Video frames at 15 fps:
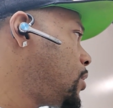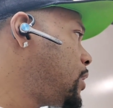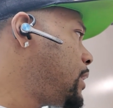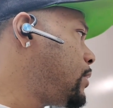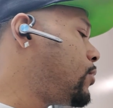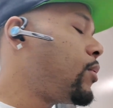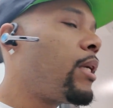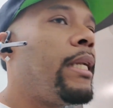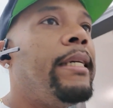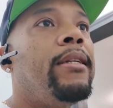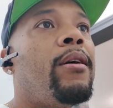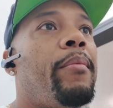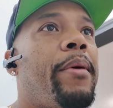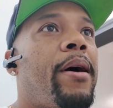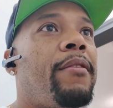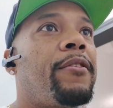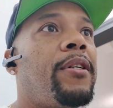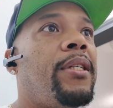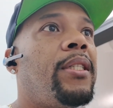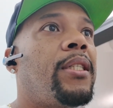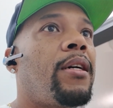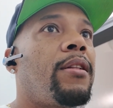They don't clean up after
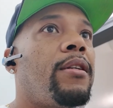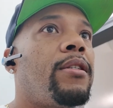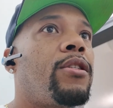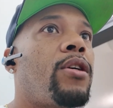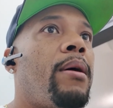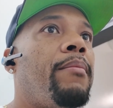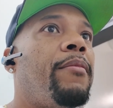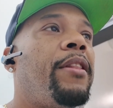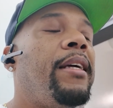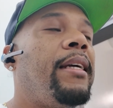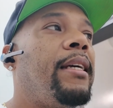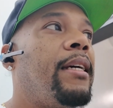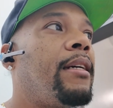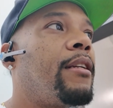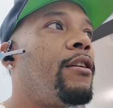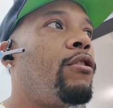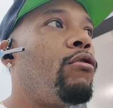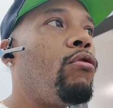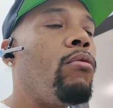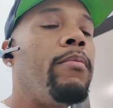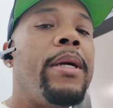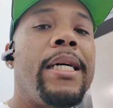each other. So I'm thinking the
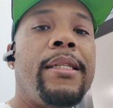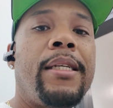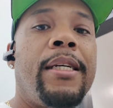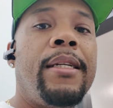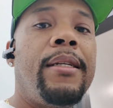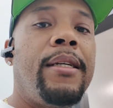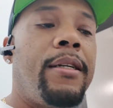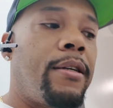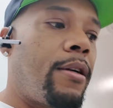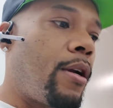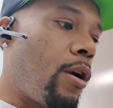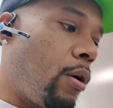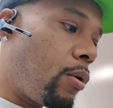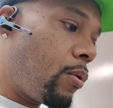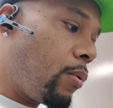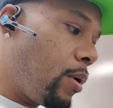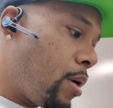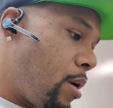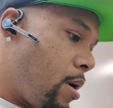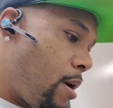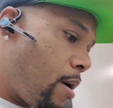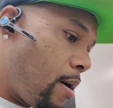group that's in here now,
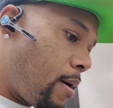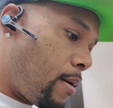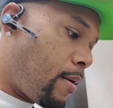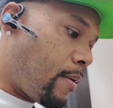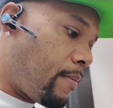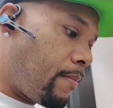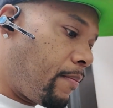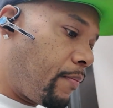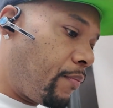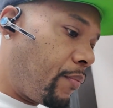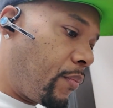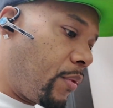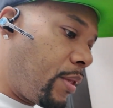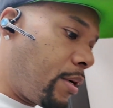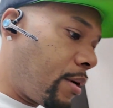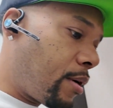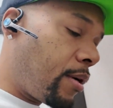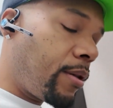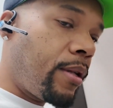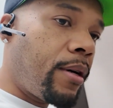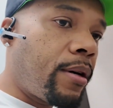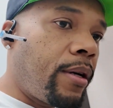
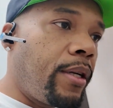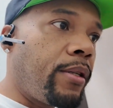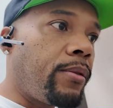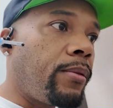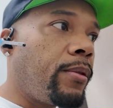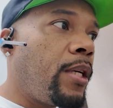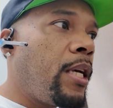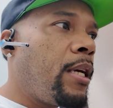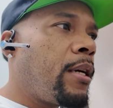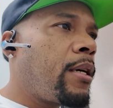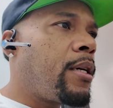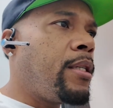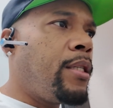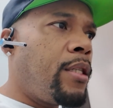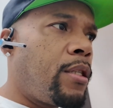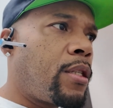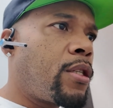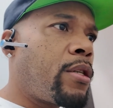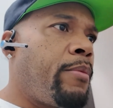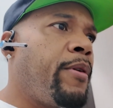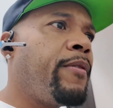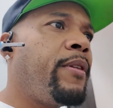they're you know, because
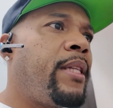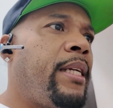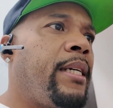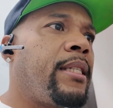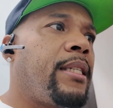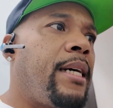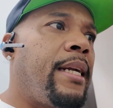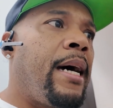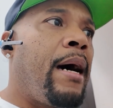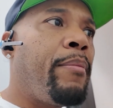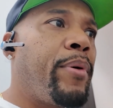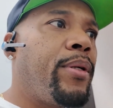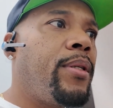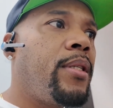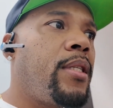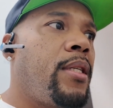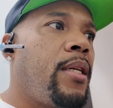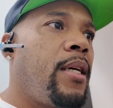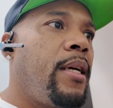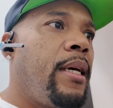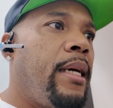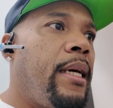some of the things that
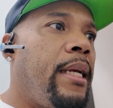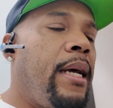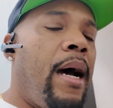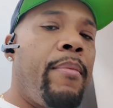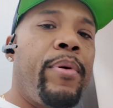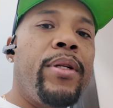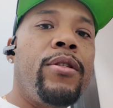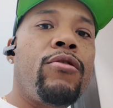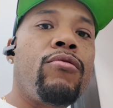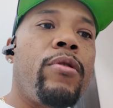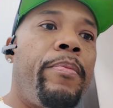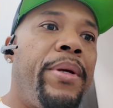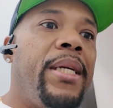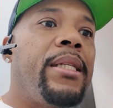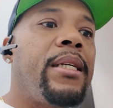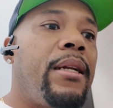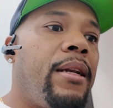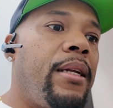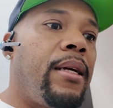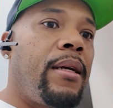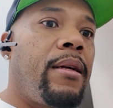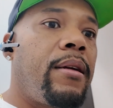it happens
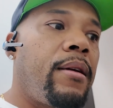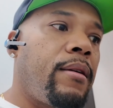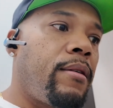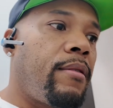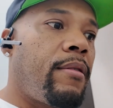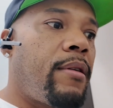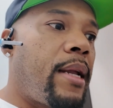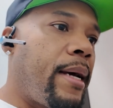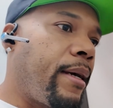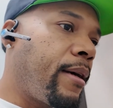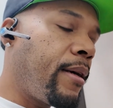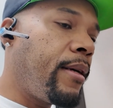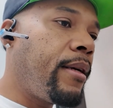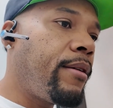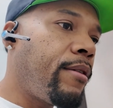repeatedly, like